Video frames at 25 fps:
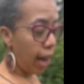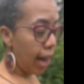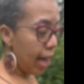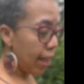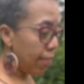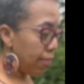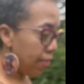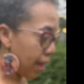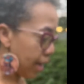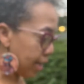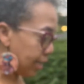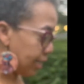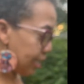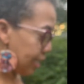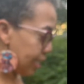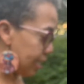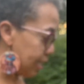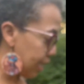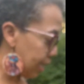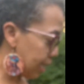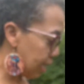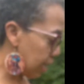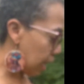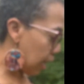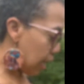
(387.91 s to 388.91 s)
and they
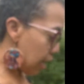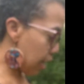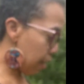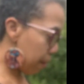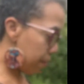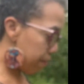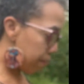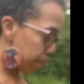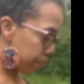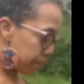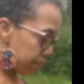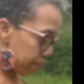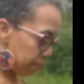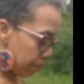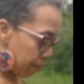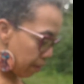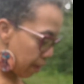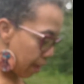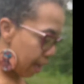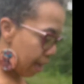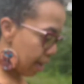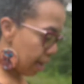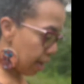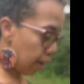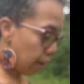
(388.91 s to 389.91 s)
did the,
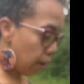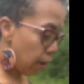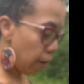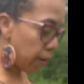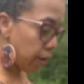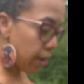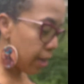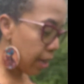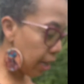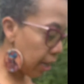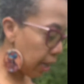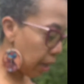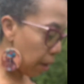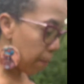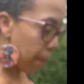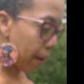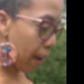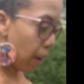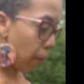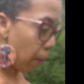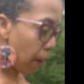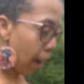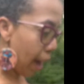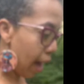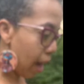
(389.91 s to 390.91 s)
and learning
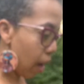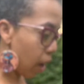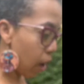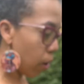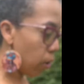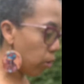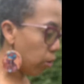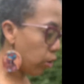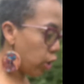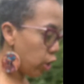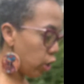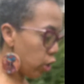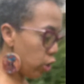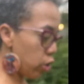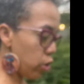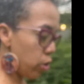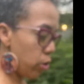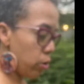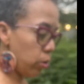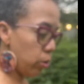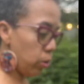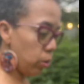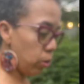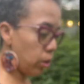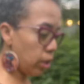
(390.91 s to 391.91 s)
about how to
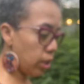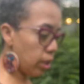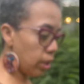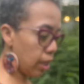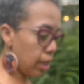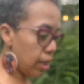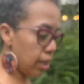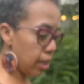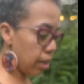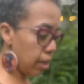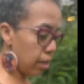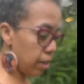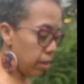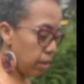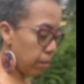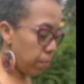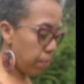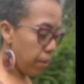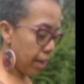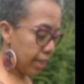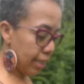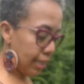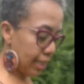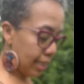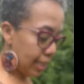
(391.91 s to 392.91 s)
use
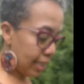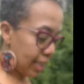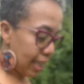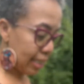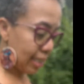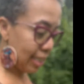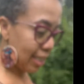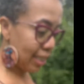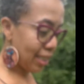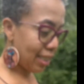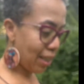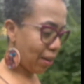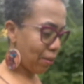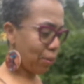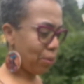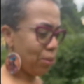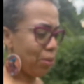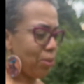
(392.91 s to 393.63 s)
pesticides and stuff. Ooh,